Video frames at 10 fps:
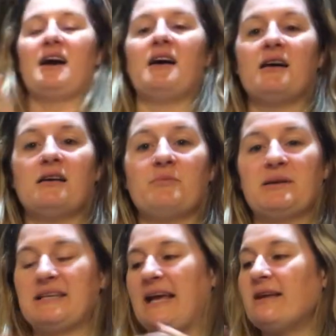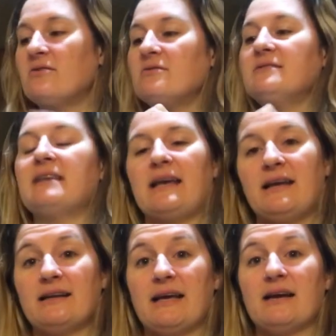Our potatoes
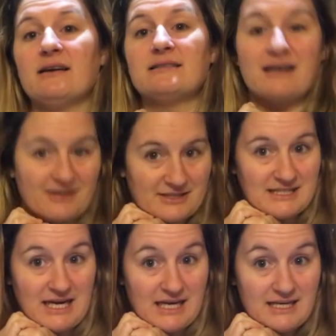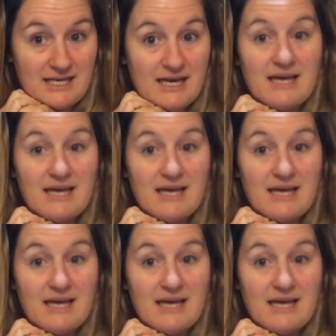and carrots are done,